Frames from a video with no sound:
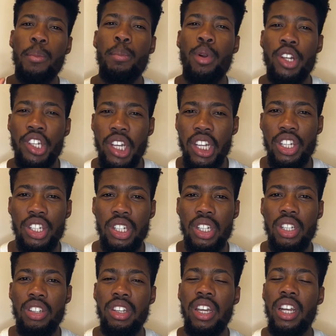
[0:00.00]

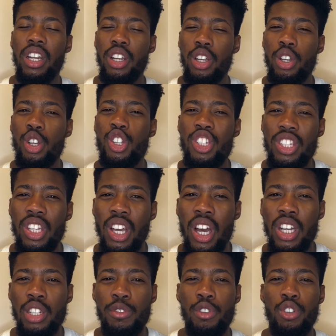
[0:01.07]
projection, you get a good
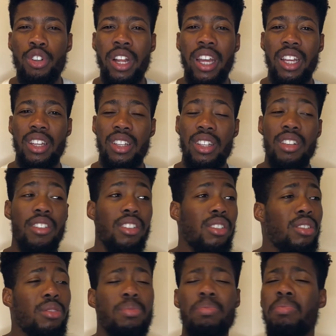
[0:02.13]
sillage for like,
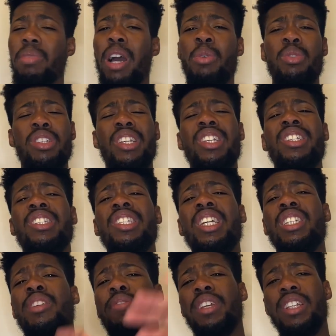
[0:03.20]
I would say
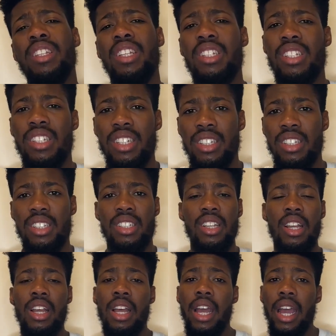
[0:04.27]
6 feet distance.
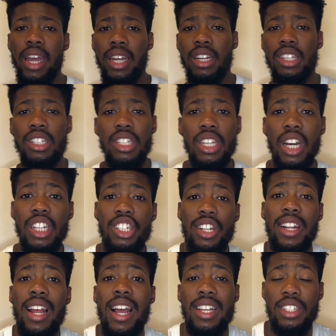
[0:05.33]
And the sillage
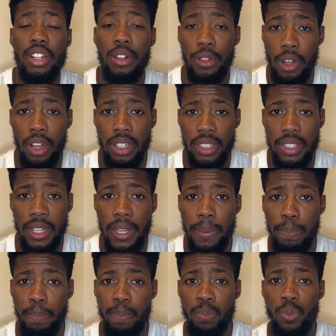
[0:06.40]
lasts a long time.
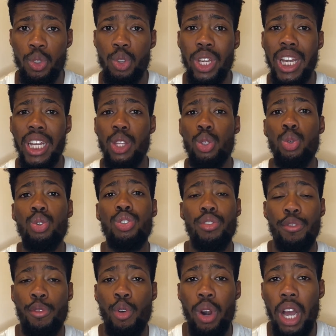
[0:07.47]
You get 2 to
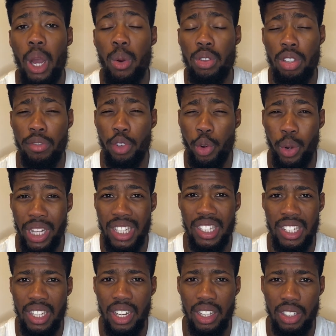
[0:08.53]
4 hours of great
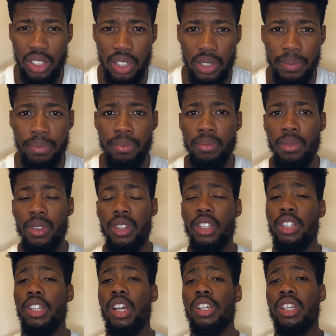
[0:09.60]
sillage. The
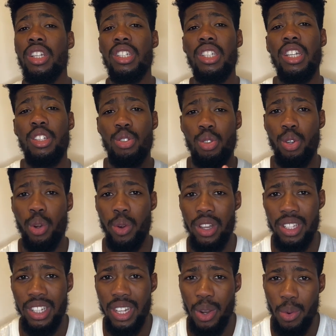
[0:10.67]
sillage in this thing is so
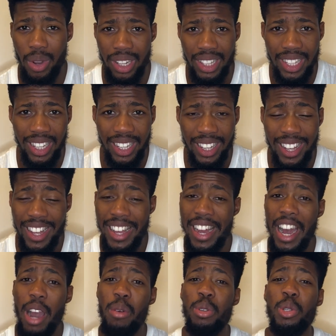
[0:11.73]
crazy that one day,
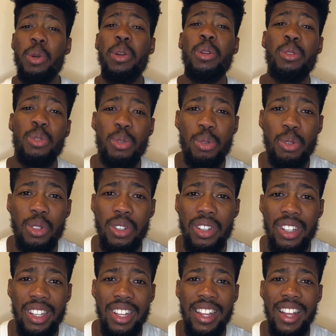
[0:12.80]
I was going to school.
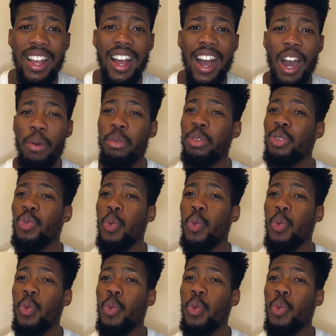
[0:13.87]
I was just